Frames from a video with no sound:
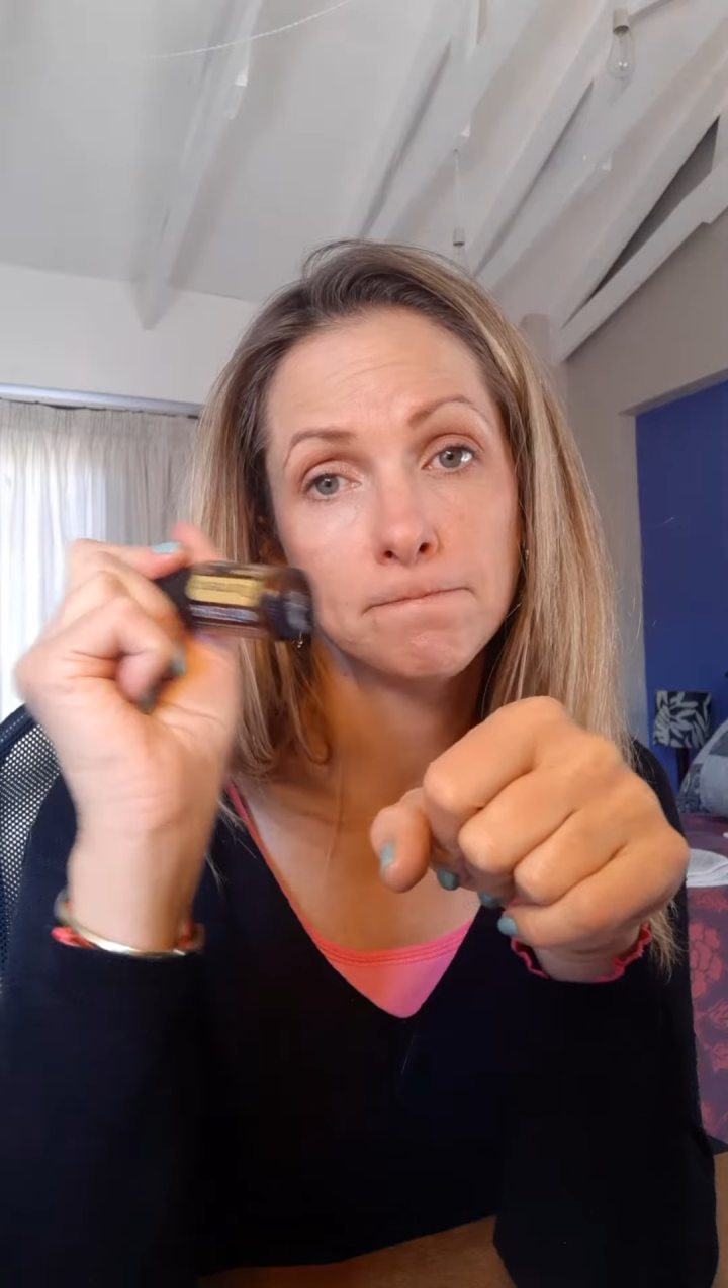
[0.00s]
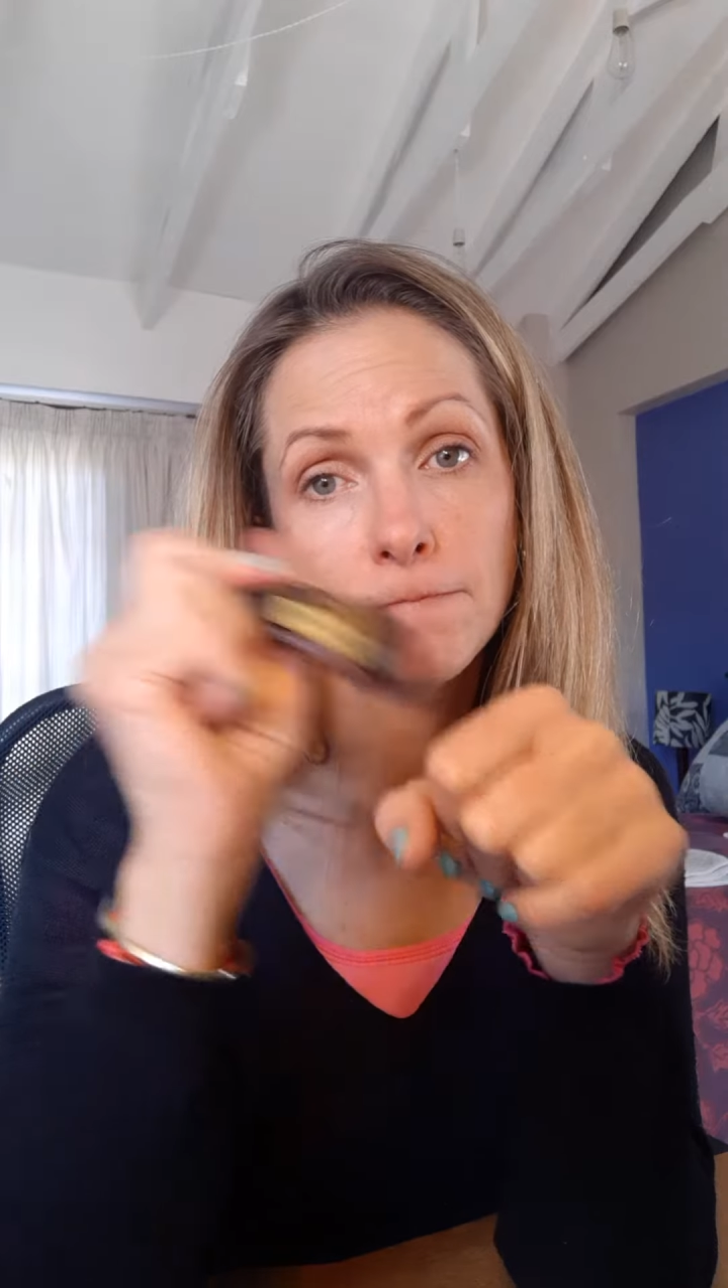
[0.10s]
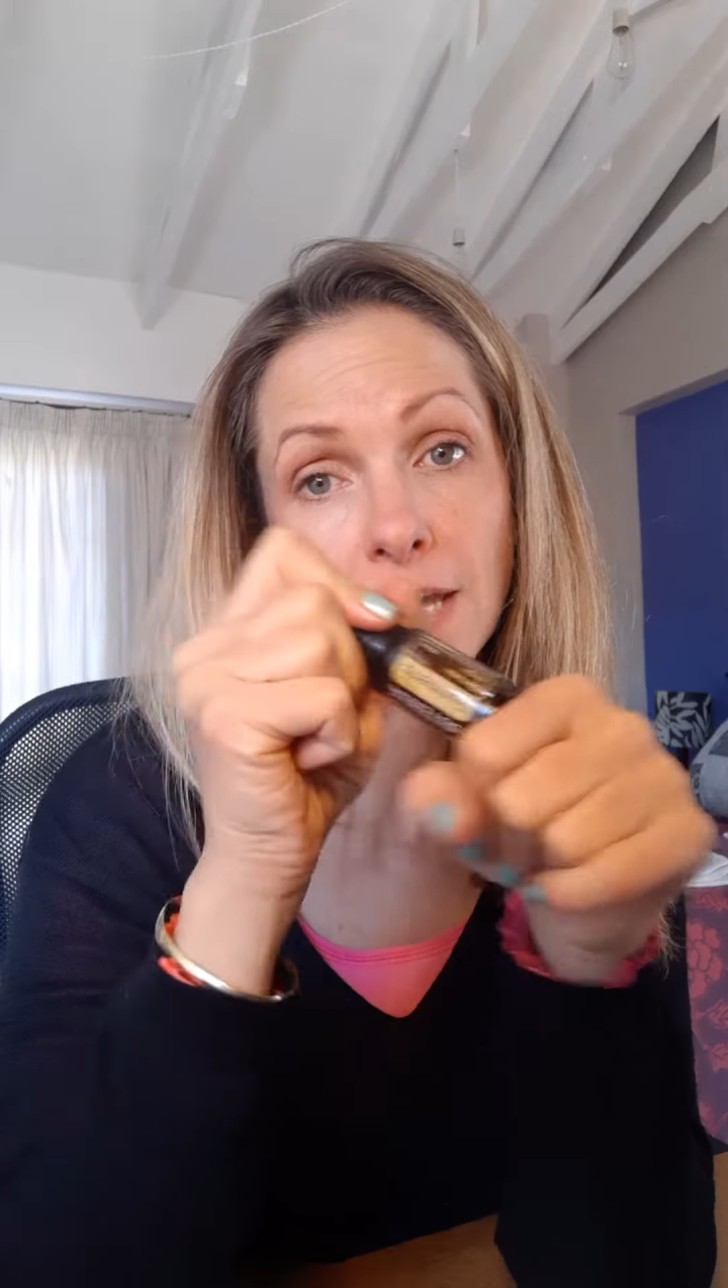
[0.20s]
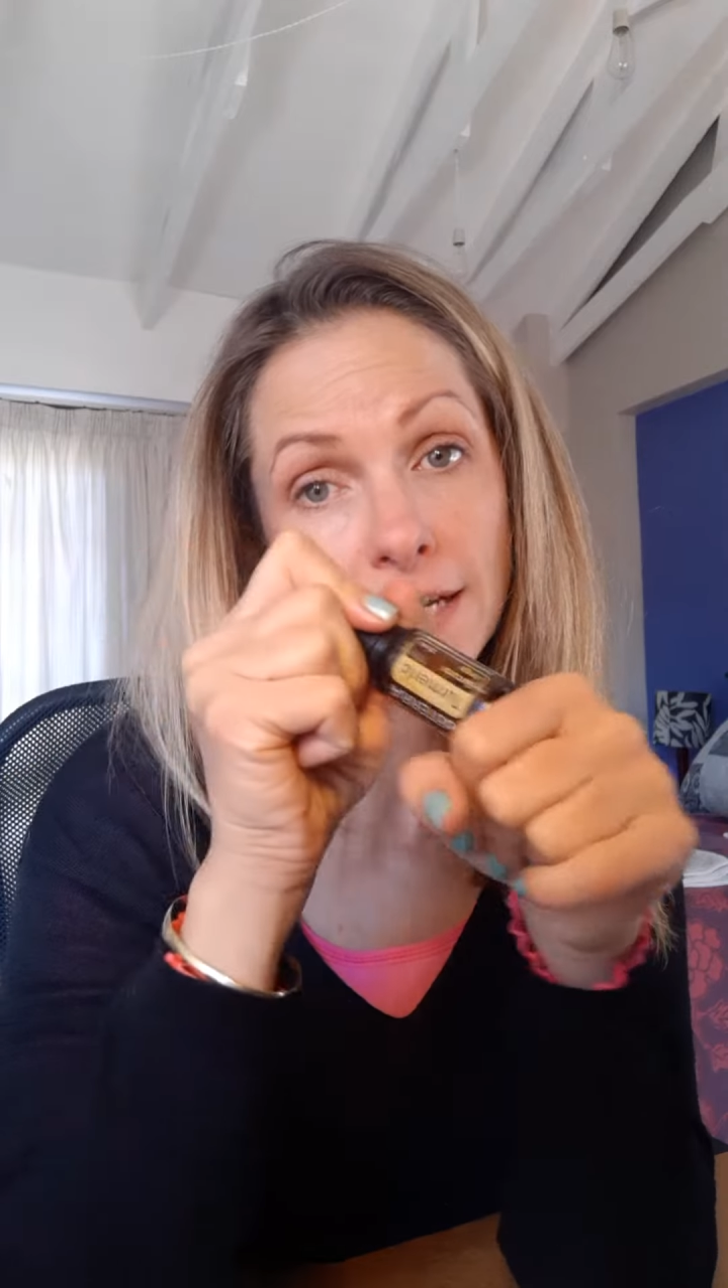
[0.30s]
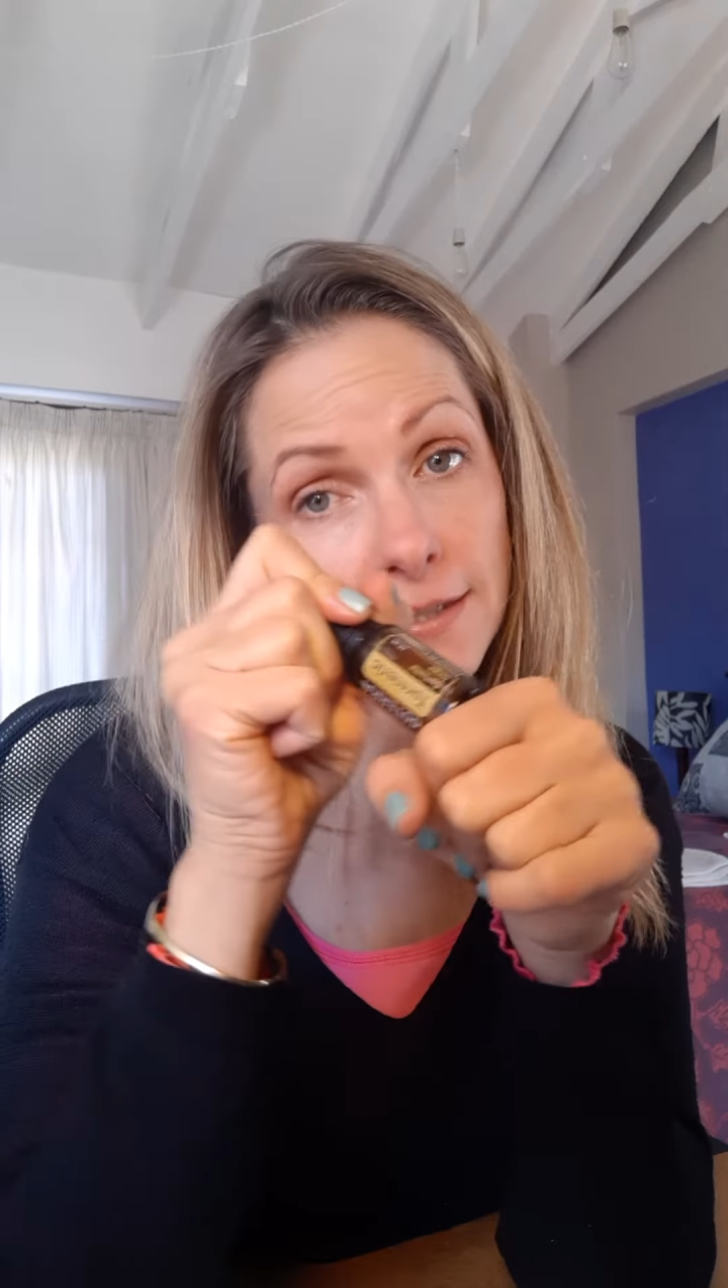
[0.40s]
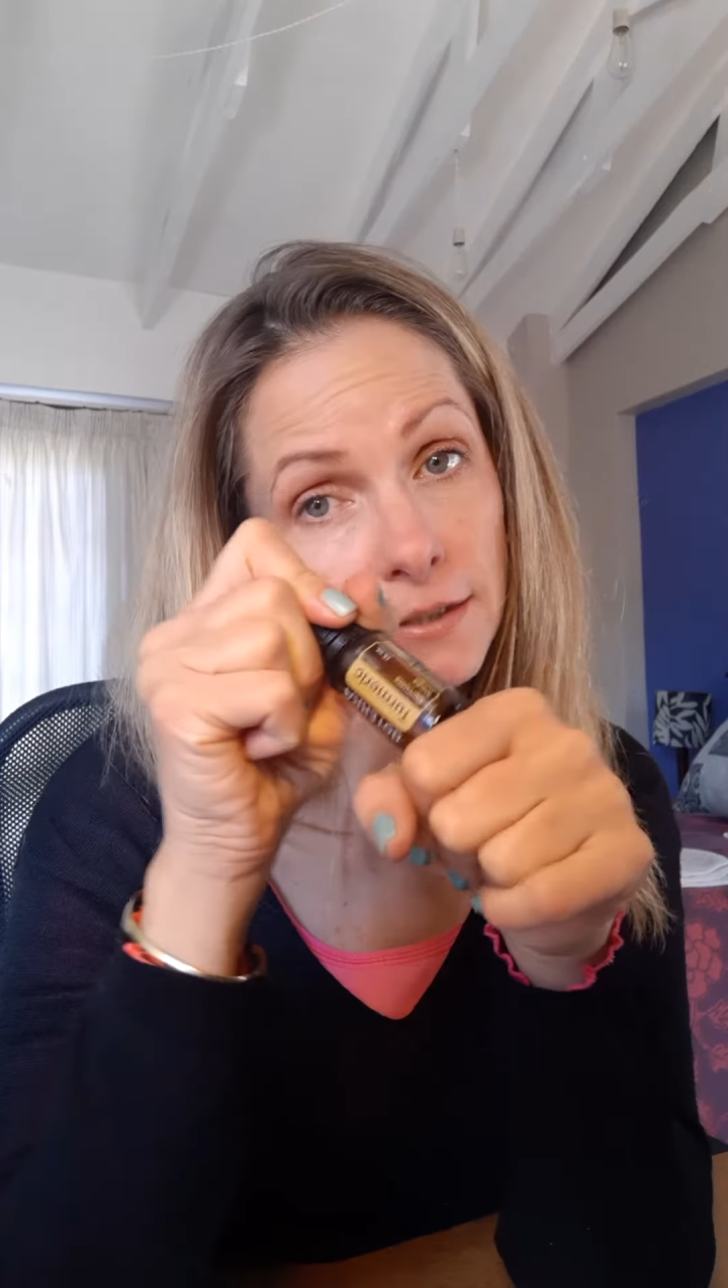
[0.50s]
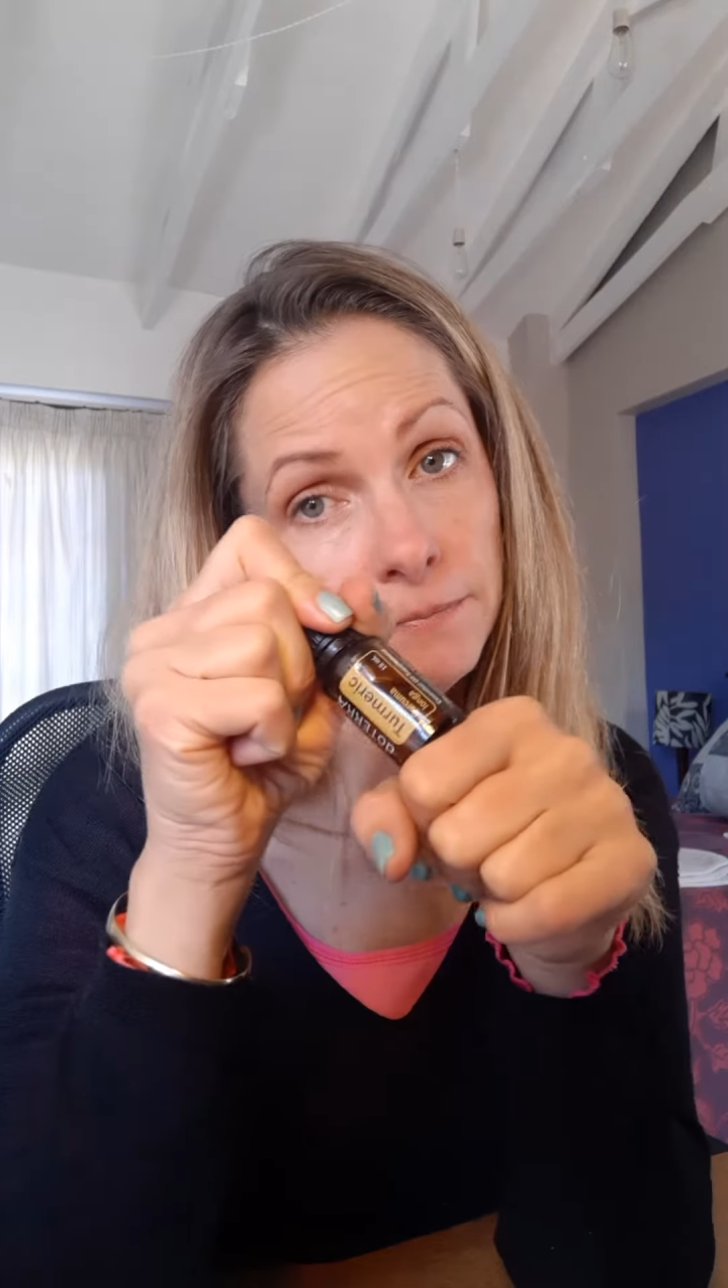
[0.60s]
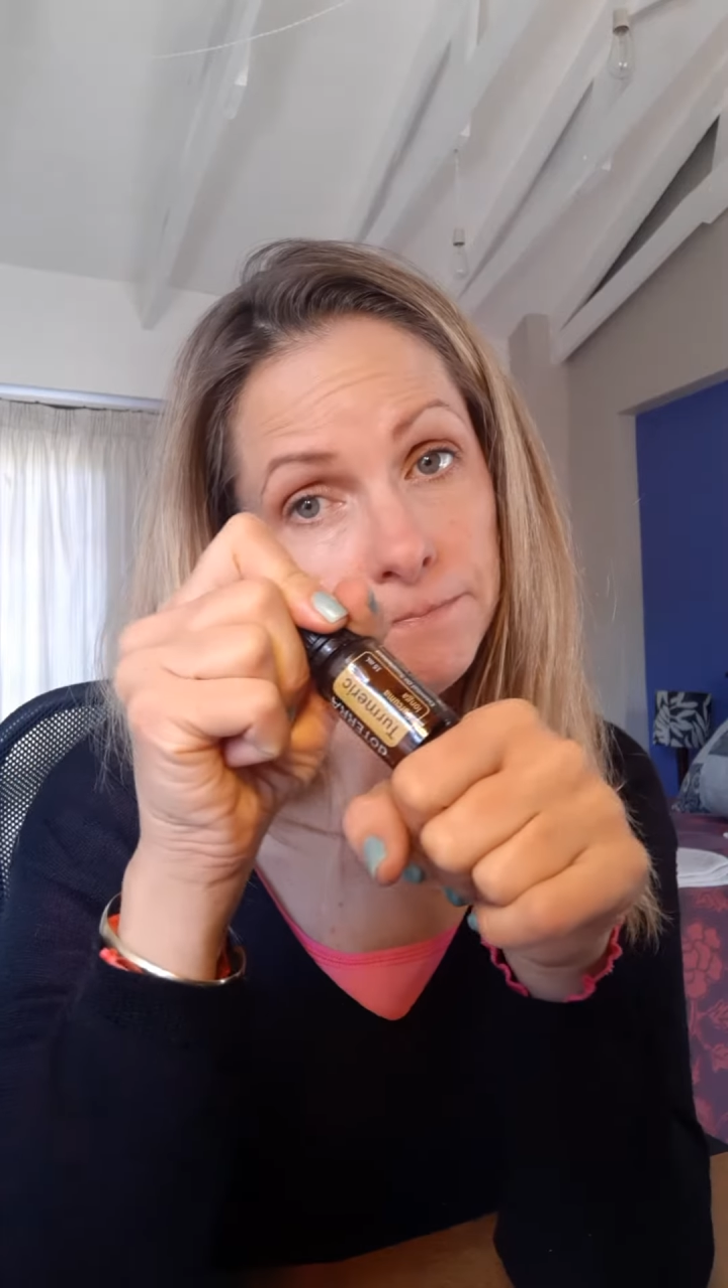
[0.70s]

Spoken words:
cancer,